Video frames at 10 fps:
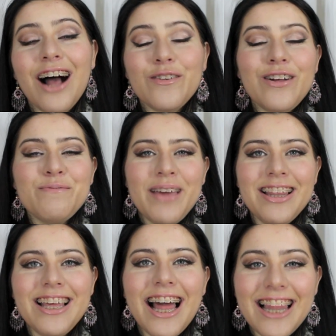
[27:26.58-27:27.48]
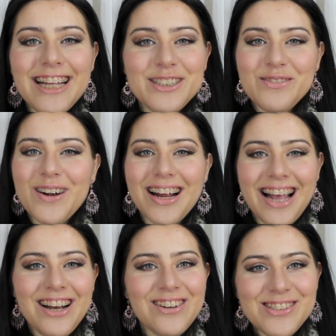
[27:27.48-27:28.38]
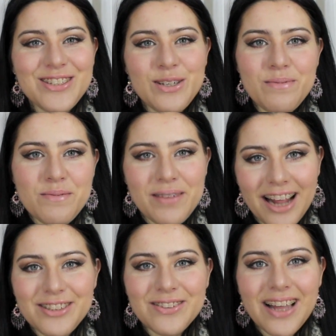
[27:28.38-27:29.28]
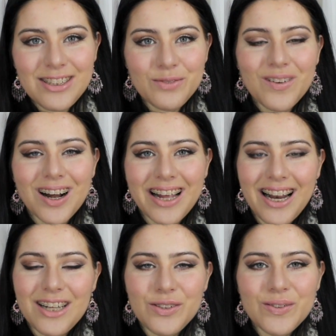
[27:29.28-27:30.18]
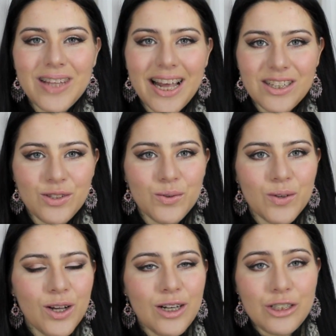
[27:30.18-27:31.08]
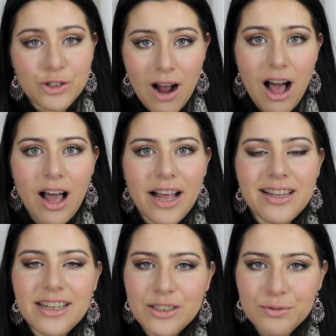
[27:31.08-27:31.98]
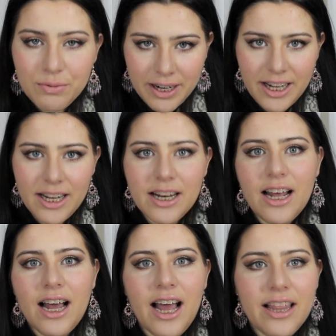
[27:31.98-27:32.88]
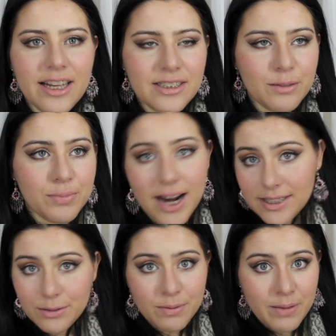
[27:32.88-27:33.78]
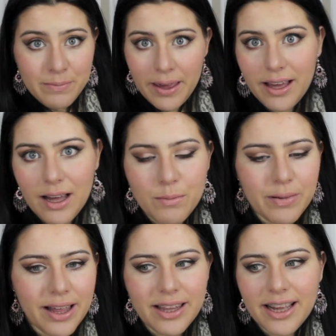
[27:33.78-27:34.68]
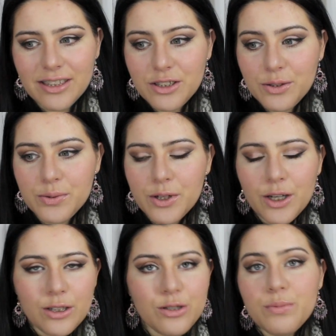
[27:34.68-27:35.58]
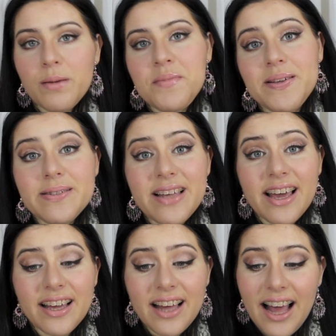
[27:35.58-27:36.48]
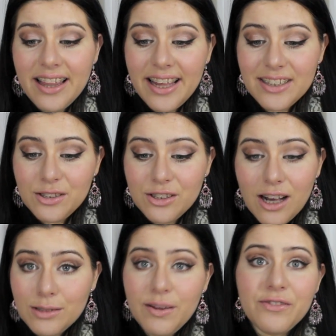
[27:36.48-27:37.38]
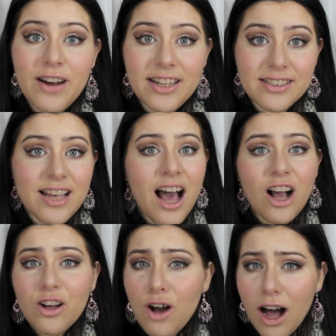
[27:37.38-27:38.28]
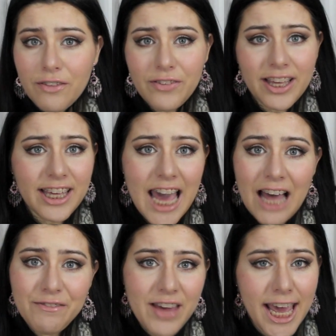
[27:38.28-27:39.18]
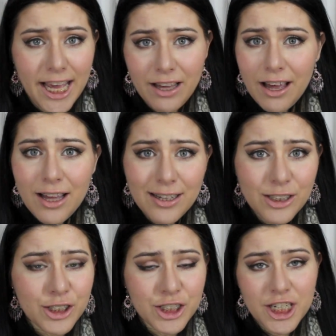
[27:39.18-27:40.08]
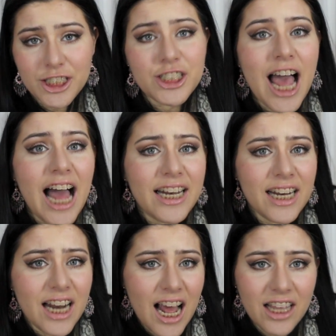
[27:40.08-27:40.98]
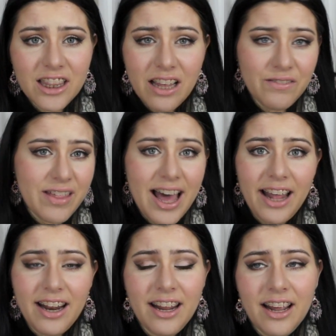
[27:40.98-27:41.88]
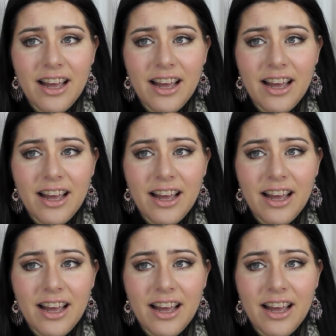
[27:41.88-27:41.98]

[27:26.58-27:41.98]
Well, mainly I like to work. I know it's stupid, but I do like to work, and I do like to draw. I like to read. I like to practice with my makeup. I like to do my music. I like to talk to my friends. Coffee, cafe, chit chat. I love that.